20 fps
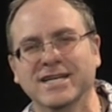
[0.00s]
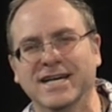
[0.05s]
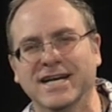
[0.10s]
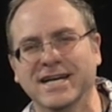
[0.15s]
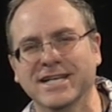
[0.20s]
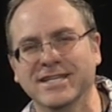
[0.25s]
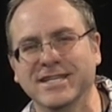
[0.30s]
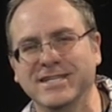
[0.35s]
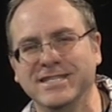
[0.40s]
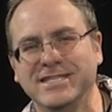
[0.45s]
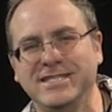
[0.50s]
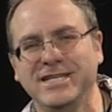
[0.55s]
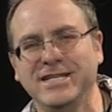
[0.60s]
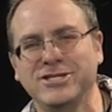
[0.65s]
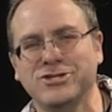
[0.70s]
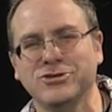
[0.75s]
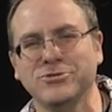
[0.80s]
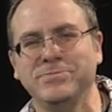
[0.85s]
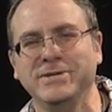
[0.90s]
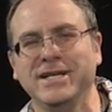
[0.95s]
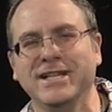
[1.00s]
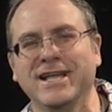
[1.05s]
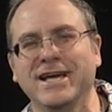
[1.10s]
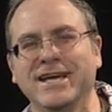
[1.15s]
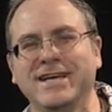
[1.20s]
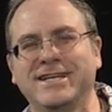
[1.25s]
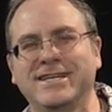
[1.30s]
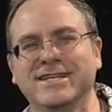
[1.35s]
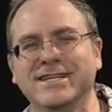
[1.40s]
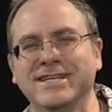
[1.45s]
And then the teacher would be
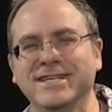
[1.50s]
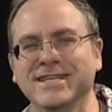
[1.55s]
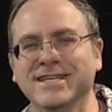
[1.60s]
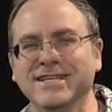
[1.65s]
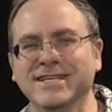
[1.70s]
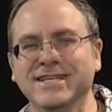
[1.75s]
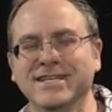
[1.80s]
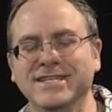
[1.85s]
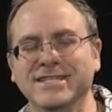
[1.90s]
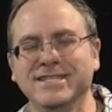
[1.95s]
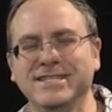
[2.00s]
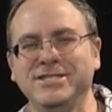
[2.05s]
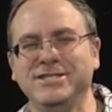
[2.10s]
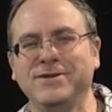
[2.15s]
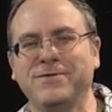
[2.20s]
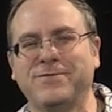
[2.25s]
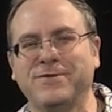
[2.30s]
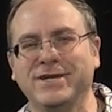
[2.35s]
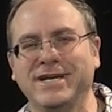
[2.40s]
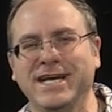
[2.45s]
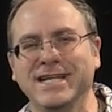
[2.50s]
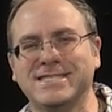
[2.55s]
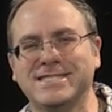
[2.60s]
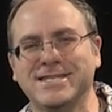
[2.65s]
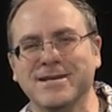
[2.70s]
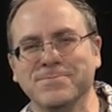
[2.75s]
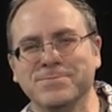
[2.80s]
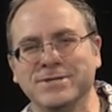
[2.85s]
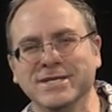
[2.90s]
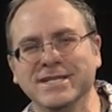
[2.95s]
like, "Did you forget
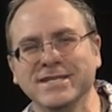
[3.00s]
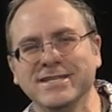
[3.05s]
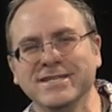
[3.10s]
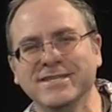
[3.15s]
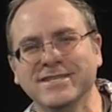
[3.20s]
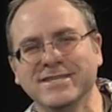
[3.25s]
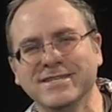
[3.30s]
something?"